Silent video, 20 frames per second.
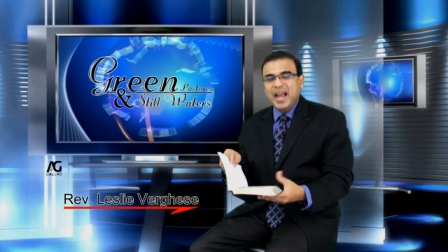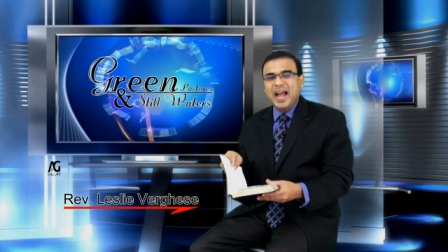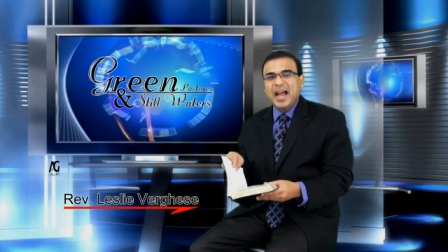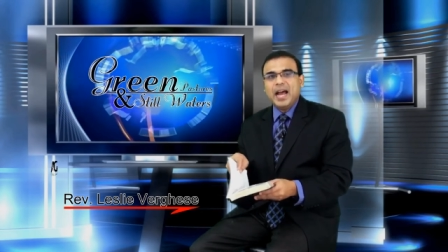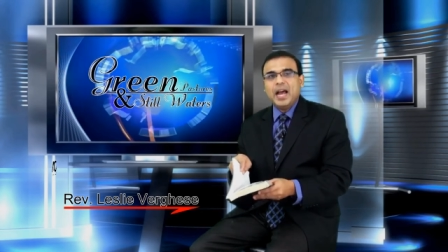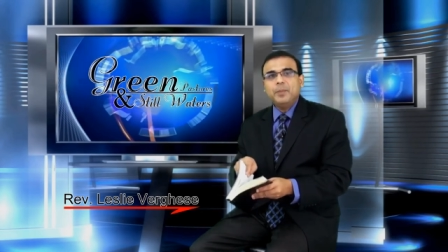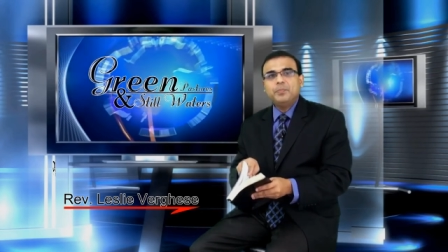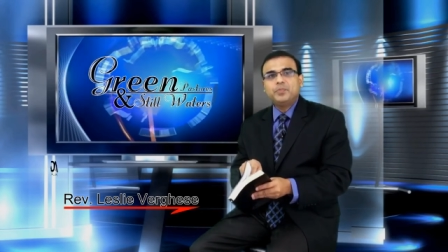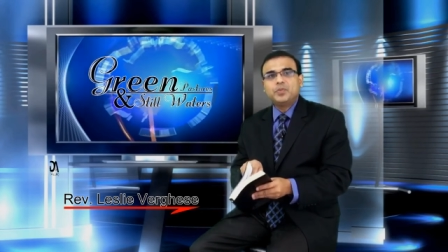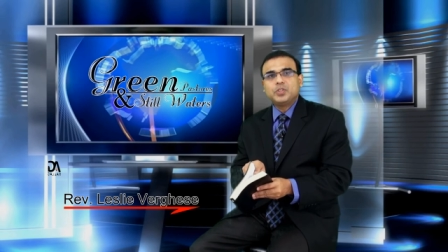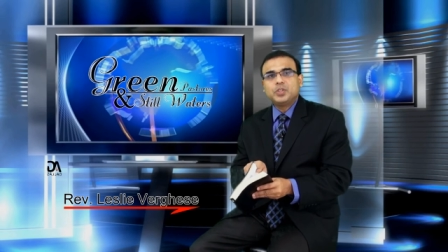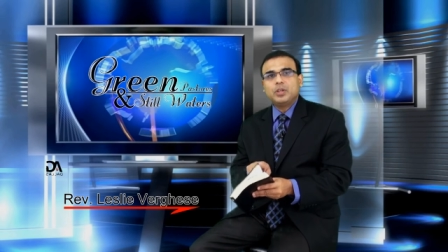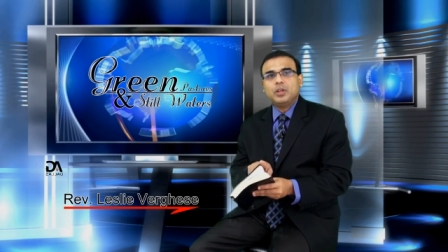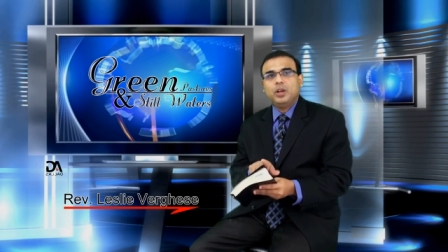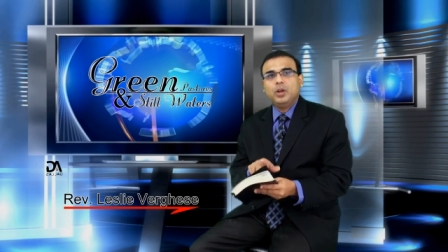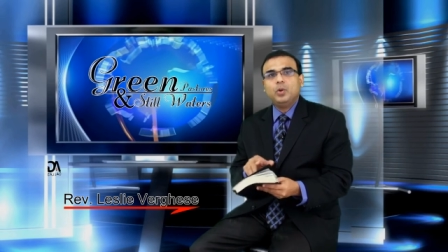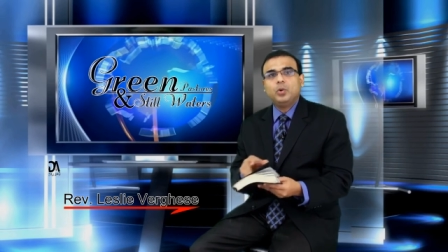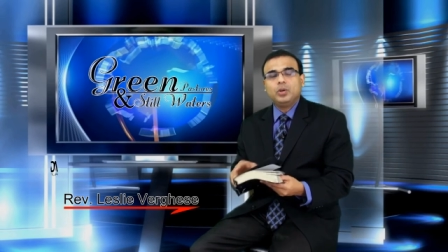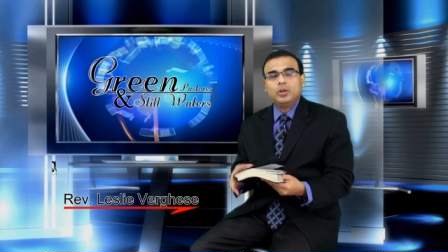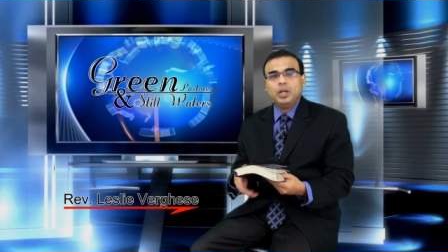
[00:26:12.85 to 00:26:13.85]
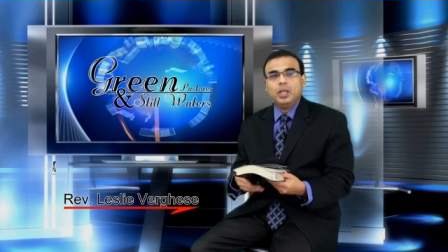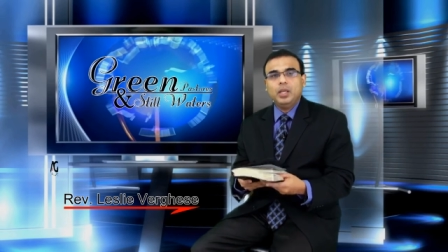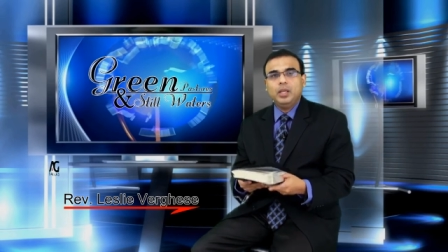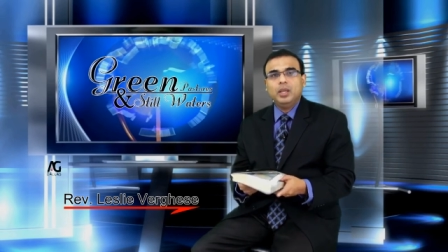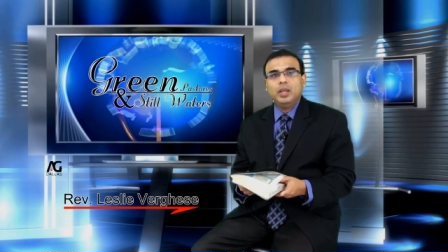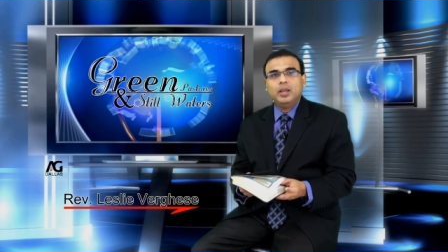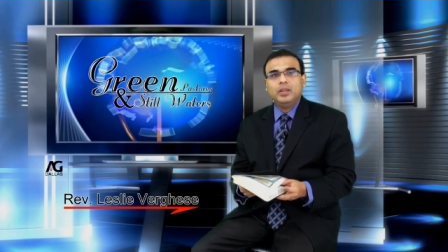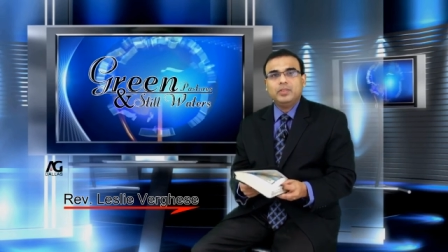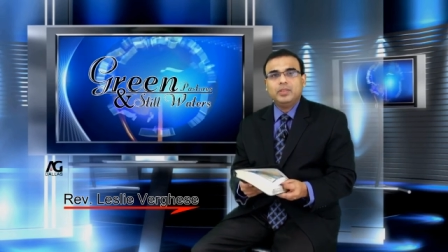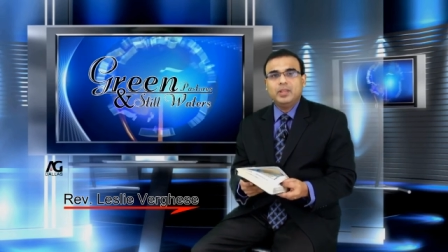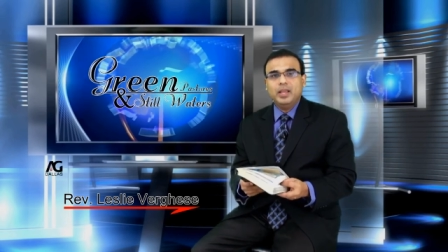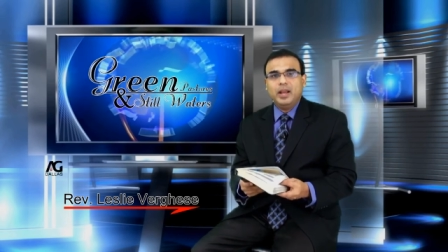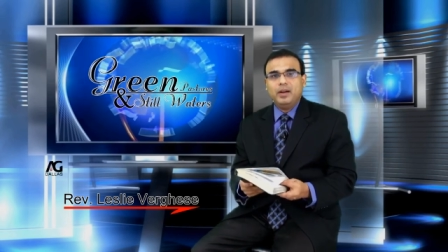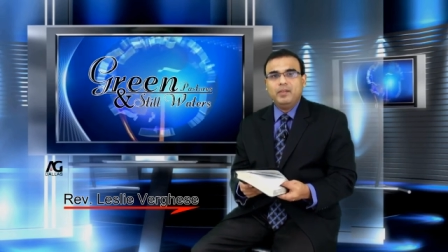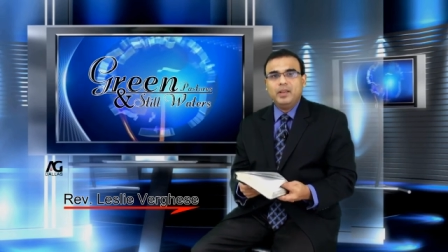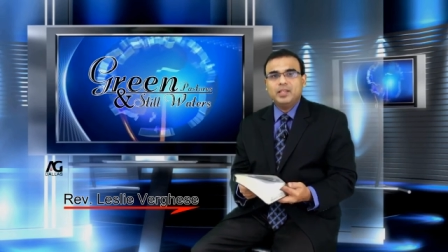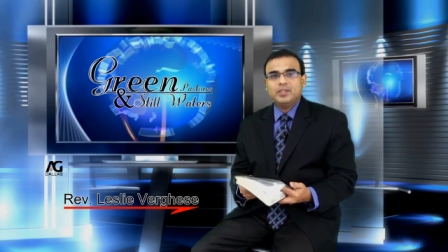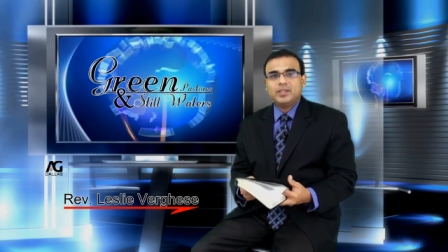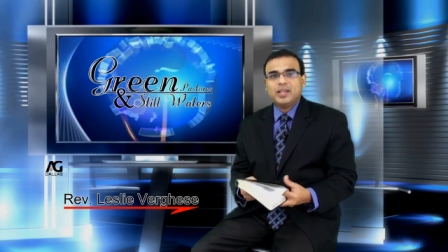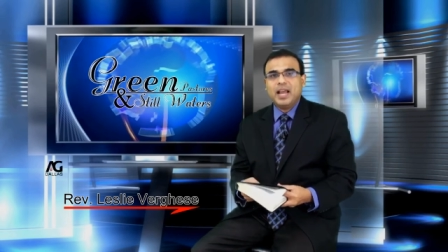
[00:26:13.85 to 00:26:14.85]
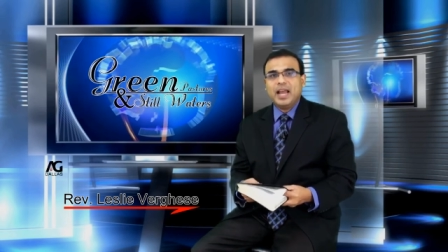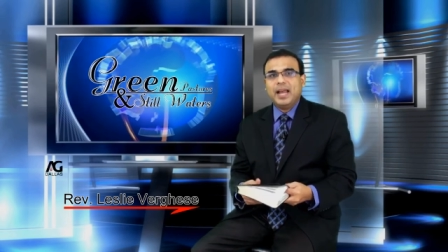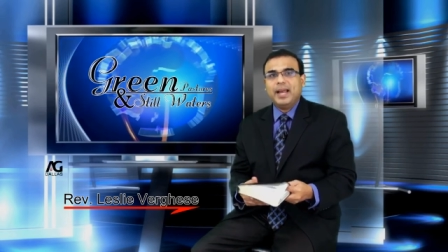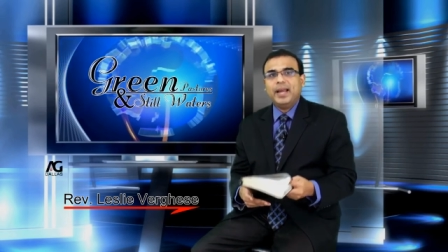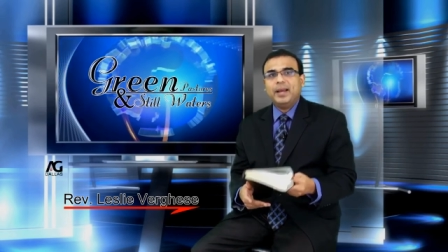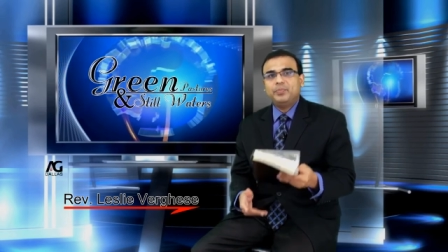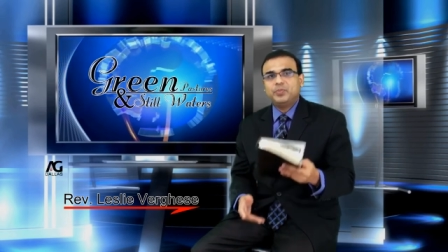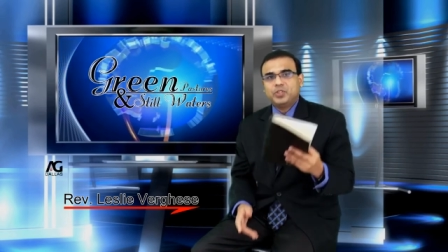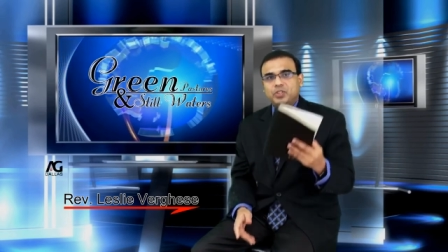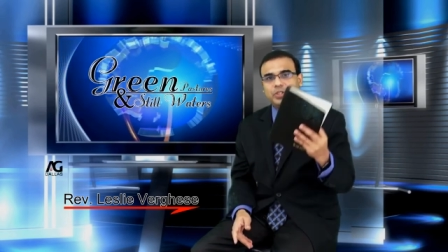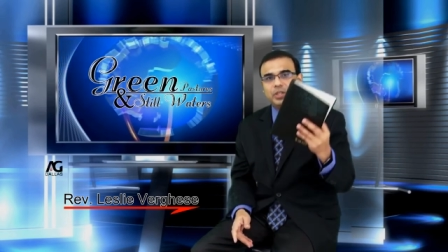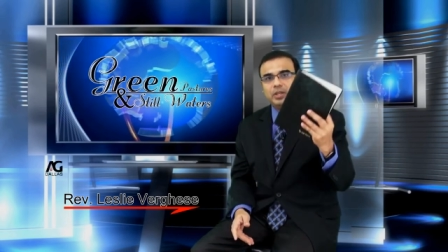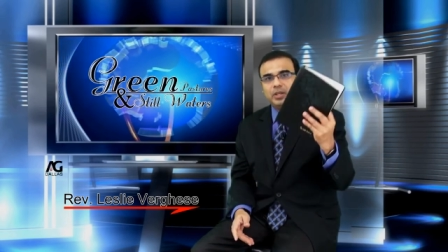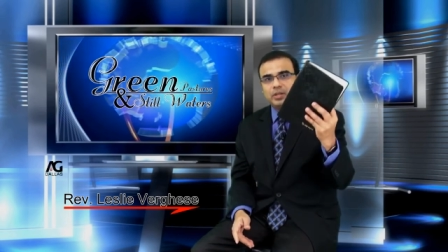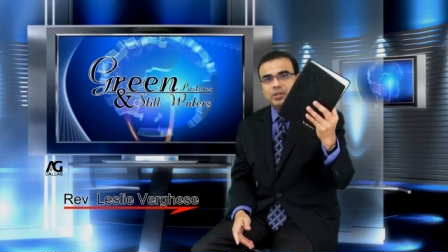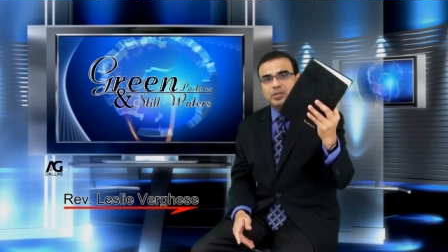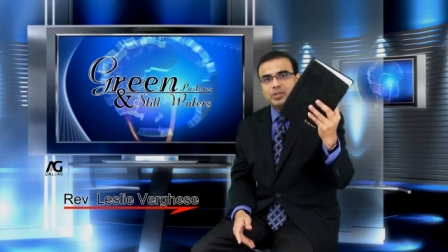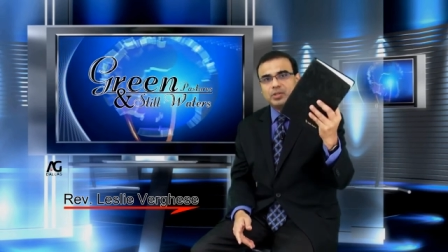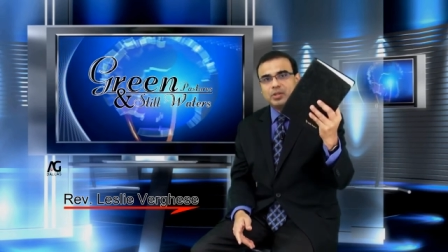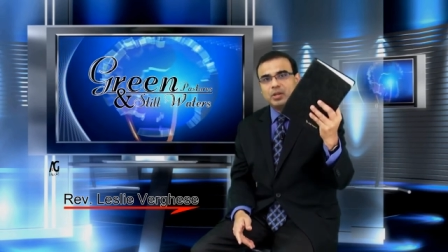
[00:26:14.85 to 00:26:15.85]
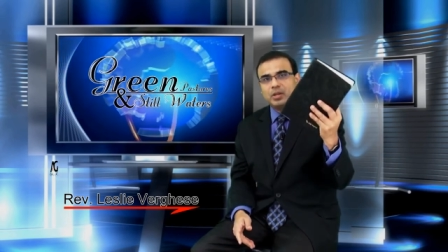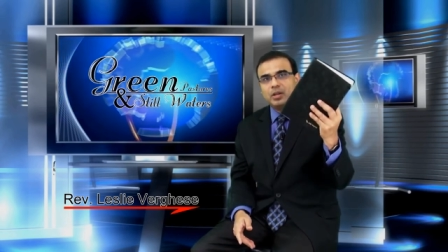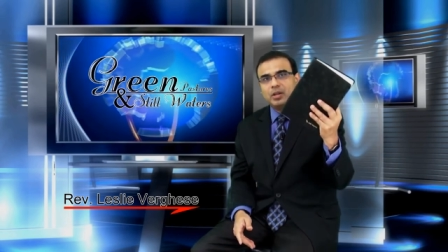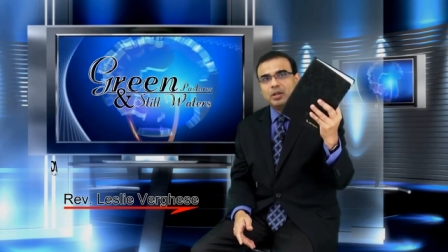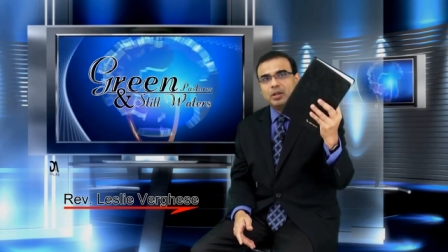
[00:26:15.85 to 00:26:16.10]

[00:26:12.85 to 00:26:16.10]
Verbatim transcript: Absolutely there is abstinence